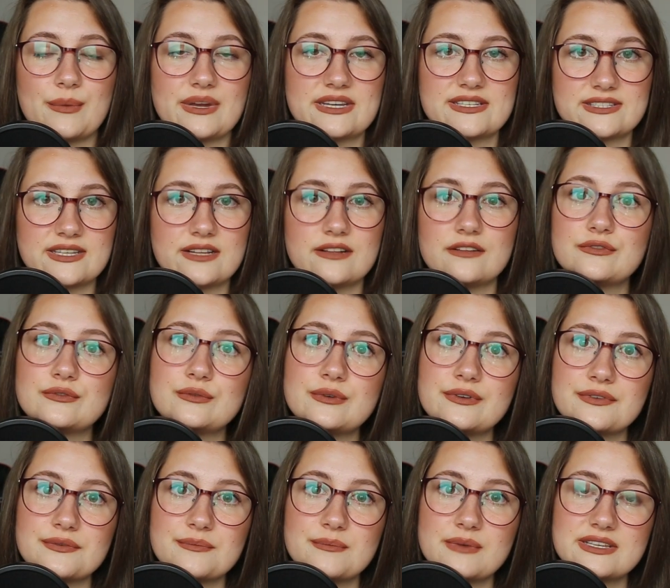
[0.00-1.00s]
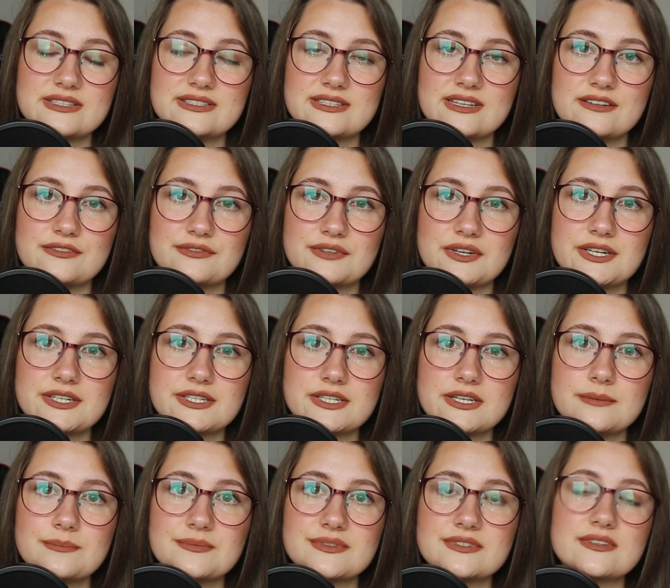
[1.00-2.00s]
myself with my self-care
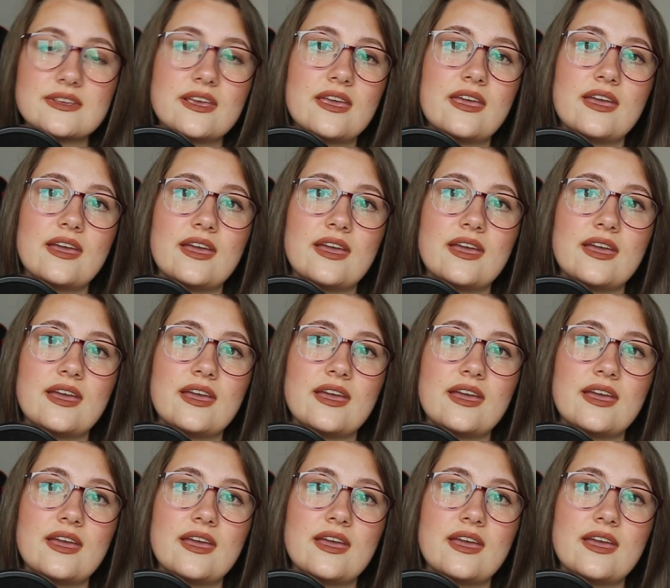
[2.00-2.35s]
tips